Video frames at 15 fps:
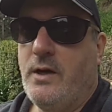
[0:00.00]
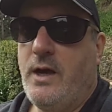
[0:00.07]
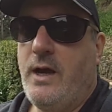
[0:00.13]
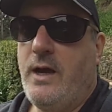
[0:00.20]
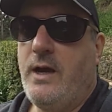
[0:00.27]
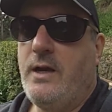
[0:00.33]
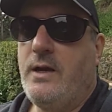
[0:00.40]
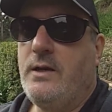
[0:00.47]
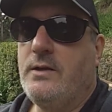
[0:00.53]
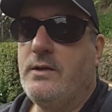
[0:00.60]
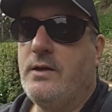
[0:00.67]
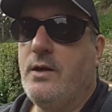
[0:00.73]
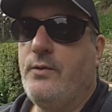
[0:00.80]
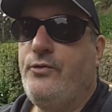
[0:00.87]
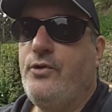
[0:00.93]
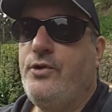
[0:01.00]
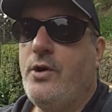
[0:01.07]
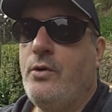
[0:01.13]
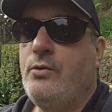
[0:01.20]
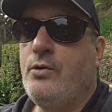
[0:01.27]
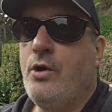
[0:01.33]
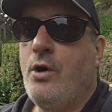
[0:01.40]
And if you
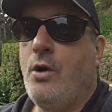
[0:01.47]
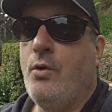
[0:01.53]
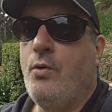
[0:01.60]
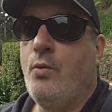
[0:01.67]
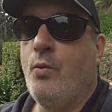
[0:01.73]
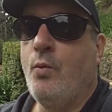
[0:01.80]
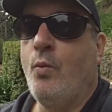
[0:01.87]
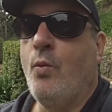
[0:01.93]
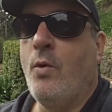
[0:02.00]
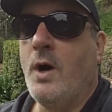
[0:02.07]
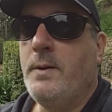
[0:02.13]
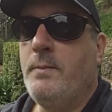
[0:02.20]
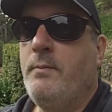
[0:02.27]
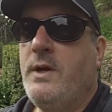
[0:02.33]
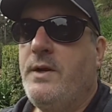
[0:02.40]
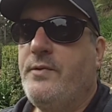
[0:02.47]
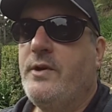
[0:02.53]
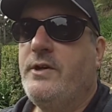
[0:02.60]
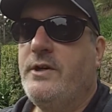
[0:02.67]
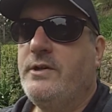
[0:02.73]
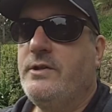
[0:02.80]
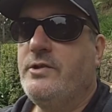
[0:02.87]
don't know what
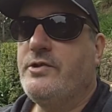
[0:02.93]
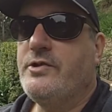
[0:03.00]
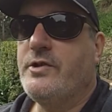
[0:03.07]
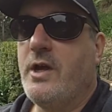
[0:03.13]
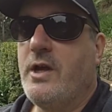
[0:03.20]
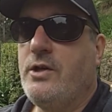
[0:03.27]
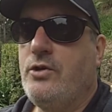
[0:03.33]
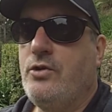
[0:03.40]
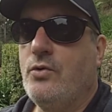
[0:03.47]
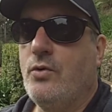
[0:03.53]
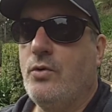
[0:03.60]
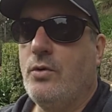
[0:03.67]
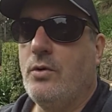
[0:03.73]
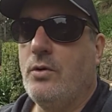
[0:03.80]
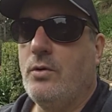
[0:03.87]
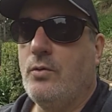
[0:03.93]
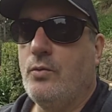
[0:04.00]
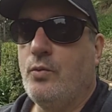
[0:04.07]
method it is that you're